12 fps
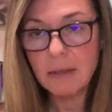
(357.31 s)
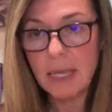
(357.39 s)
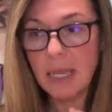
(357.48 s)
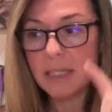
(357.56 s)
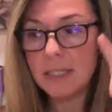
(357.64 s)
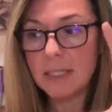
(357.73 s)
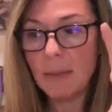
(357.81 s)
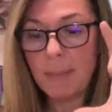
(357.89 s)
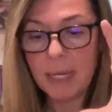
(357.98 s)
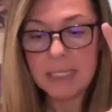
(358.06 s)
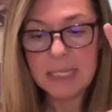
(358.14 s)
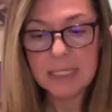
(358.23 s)
It's the
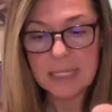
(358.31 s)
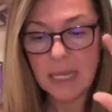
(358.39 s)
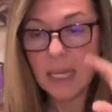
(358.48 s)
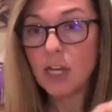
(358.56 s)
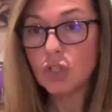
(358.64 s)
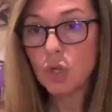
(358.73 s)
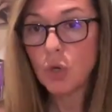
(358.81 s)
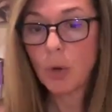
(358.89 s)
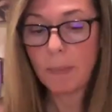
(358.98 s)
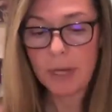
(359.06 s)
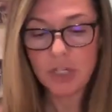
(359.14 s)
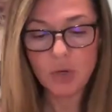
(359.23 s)
pixie stick, and I'll show you a
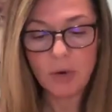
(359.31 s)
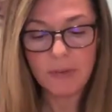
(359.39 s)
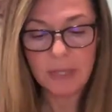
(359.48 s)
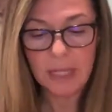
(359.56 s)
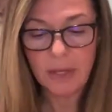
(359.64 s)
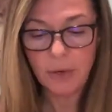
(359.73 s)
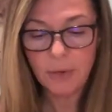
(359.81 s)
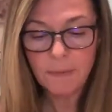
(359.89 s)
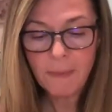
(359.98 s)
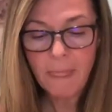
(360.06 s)
picture of it later.